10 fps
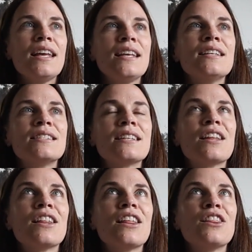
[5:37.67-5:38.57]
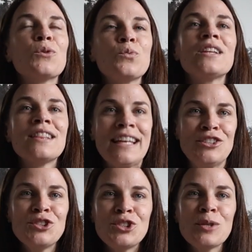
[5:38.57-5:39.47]
is the
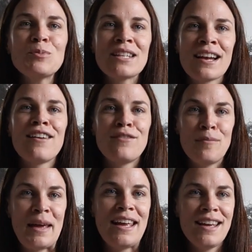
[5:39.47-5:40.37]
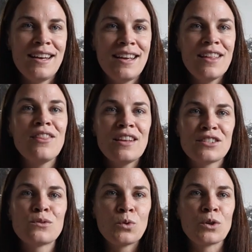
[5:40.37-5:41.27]
relationships that I've made in
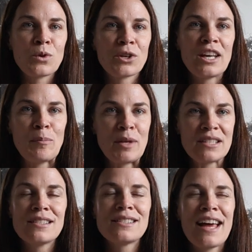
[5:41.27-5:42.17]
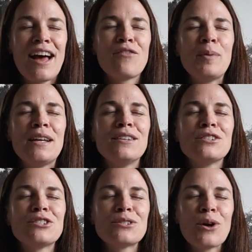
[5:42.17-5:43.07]
this woodworking business have been
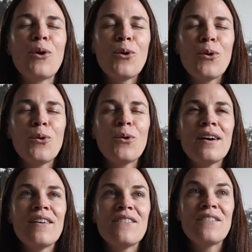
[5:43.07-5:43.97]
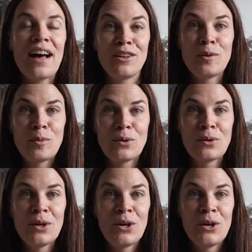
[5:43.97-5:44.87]
so
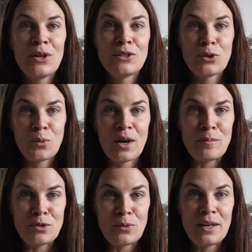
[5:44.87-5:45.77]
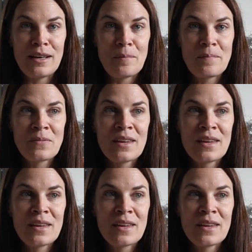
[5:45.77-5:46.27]
valuable to what I'm doing.